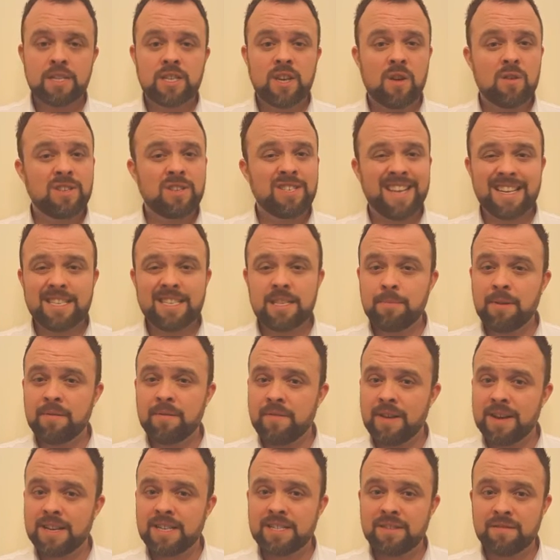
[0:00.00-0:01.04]
So set up a
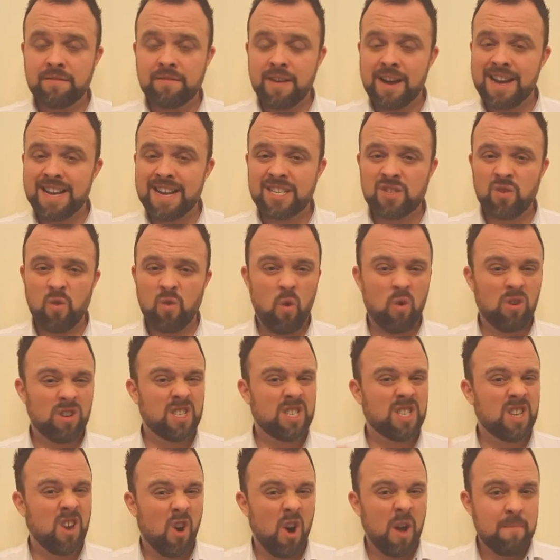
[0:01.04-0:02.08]
face-to-face or a
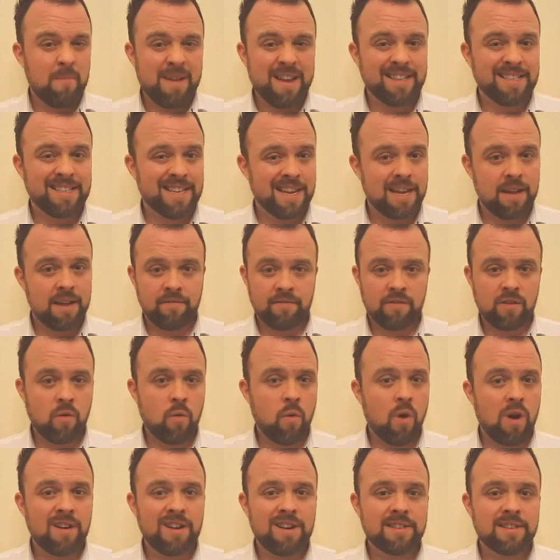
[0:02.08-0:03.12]
Skype meeting if
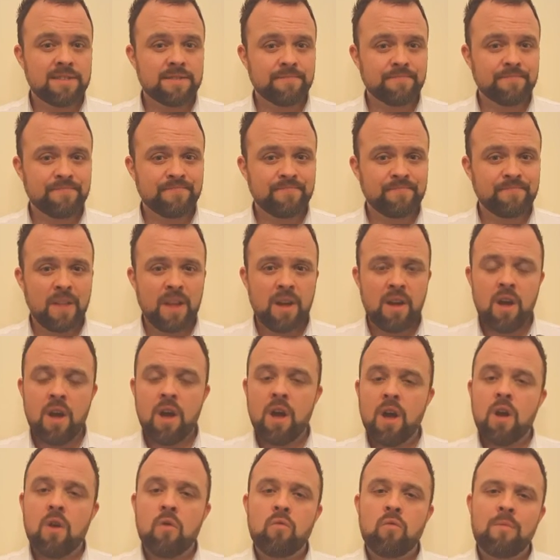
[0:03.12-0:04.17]
required.
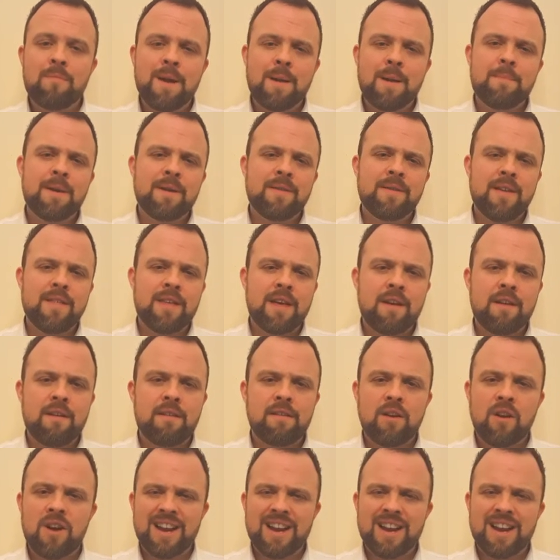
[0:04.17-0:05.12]
Remember that there are